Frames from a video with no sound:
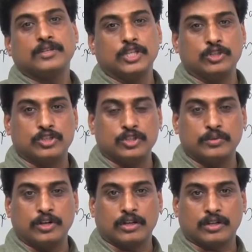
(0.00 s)

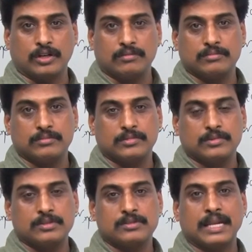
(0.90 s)

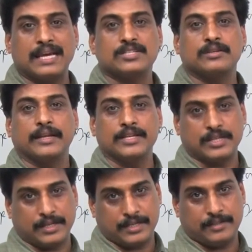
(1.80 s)

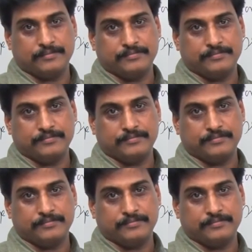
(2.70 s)
youtube.com/nareshit.